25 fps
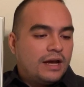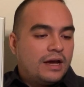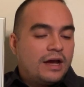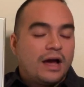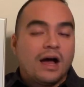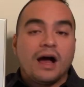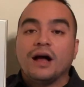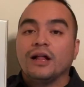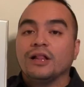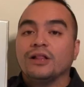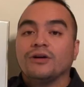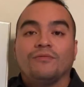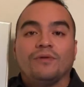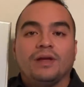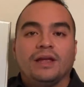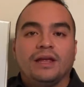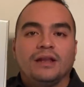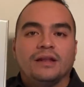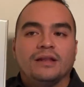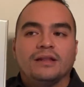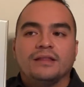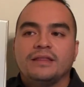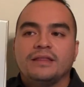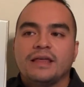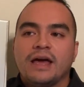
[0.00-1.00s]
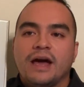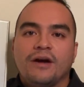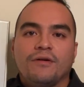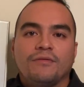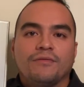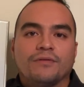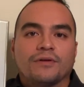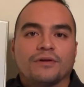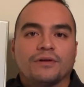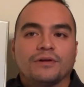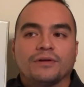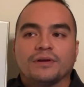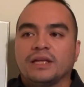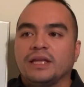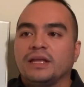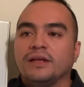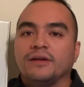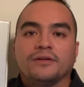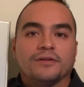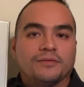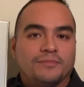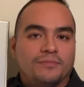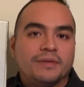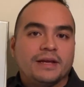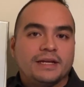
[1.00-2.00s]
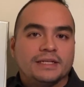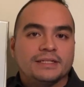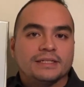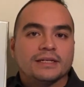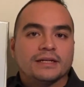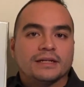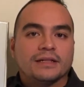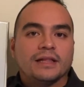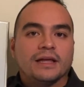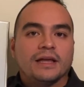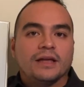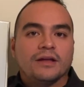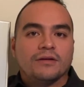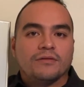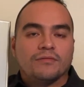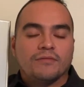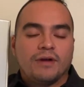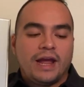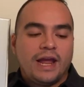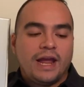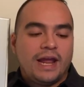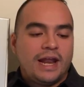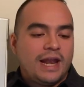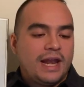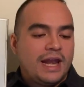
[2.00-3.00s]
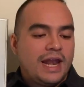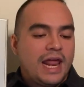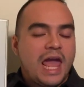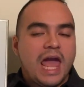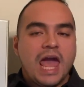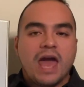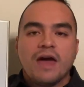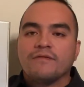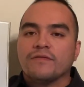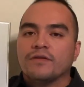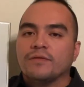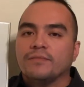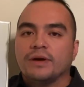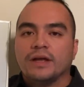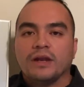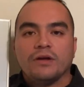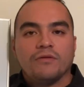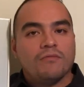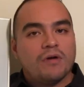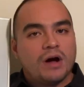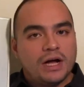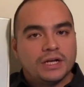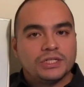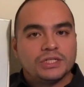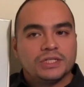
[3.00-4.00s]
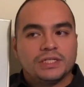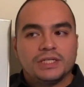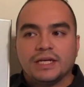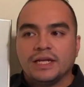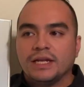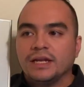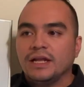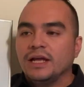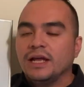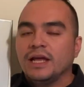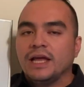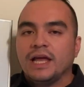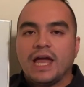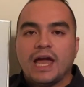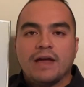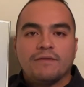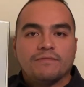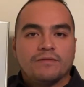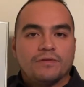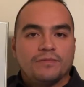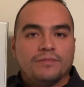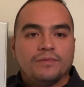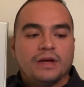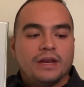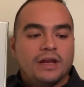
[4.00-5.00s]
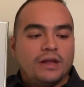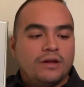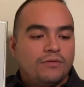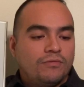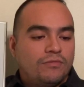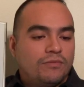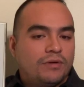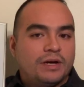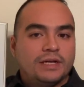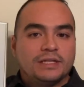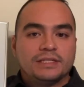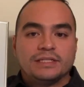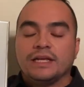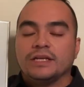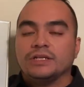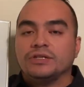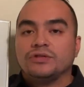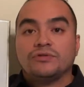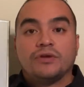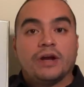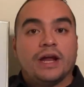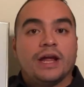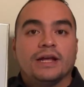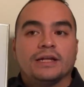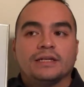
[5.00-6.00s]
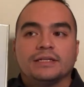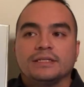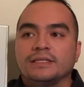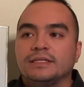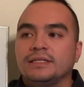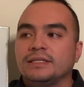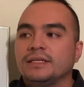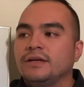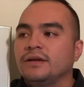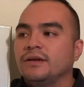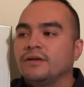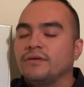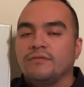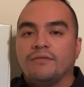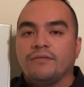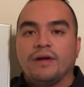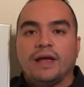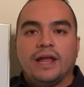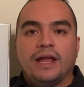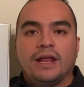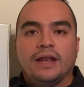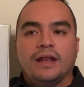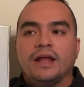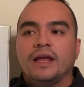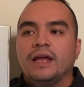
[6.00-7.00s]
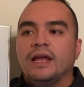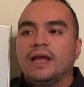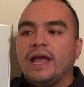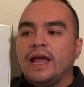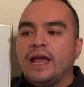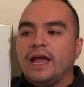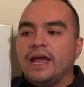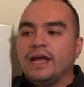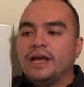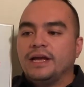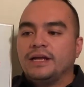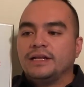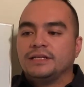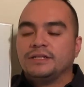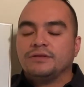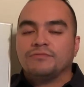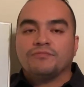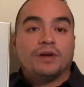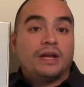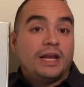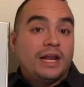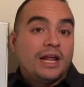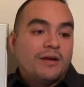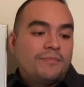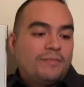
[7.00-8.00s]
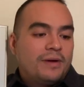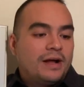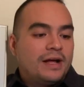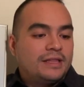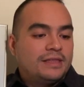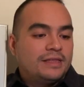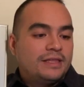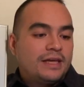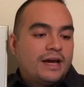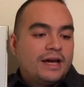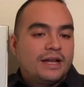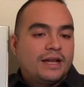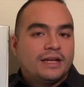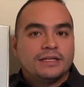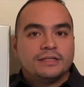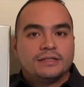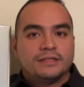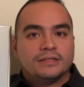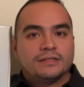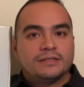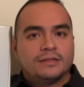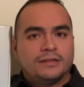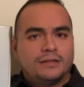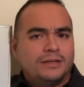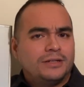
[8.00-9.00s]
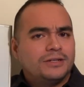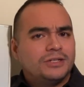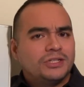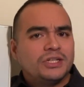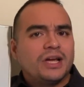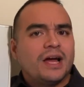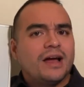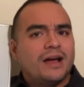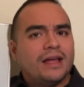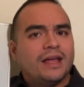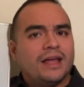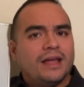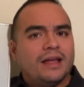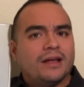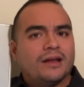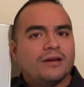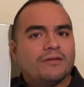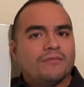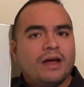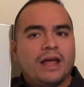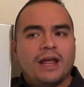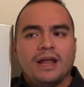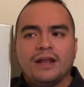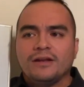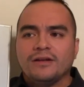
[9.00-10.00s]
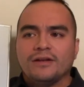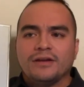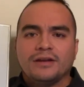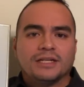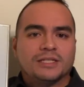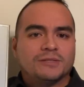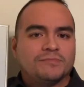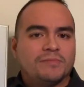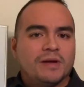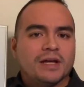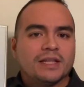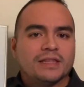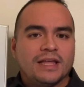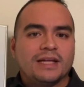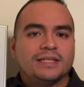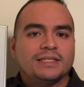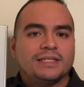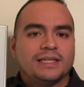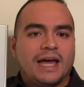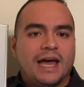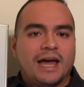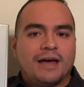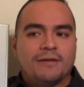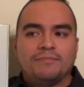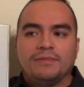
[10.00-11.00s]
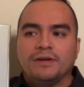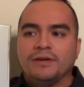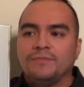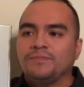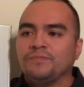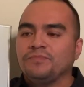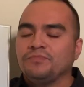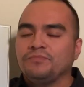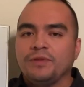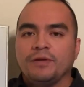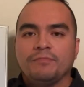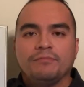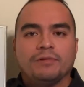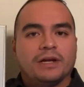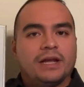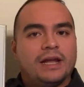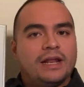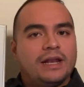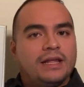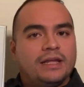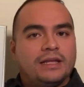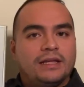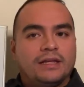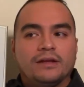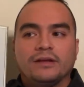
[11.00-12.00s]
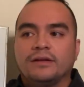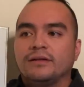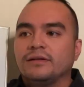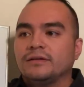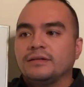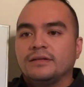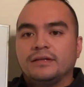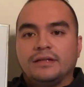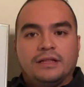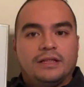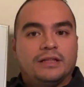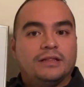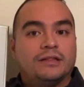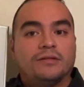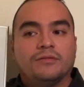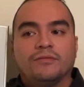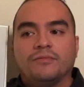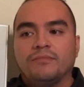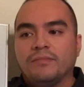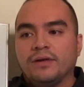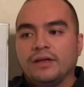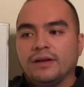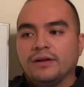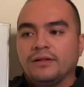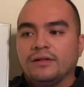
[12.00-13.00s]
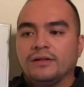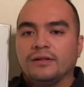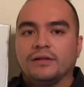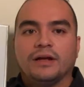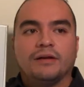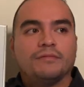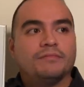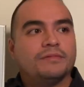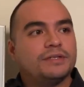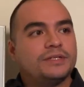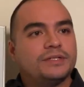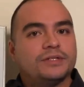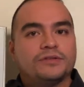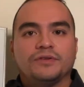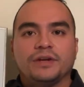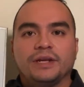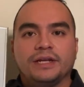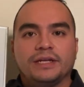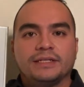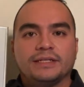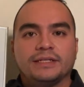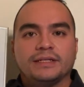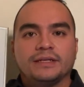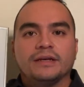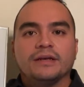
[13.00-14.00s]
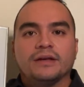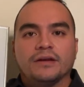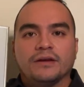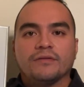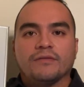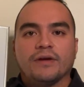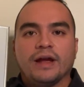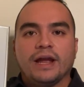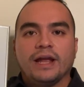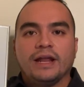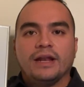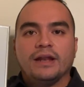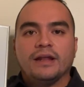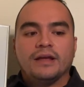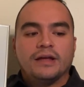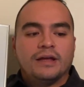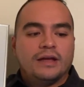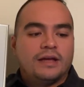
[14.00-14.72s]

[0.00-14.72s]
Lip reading: Halloween that were killed, basically, right? And everybody watched it. Everybody was entranced, right? And reading about that is a little shocking, right? You don't expect that to happen. People getting killed in the middle of the street, right?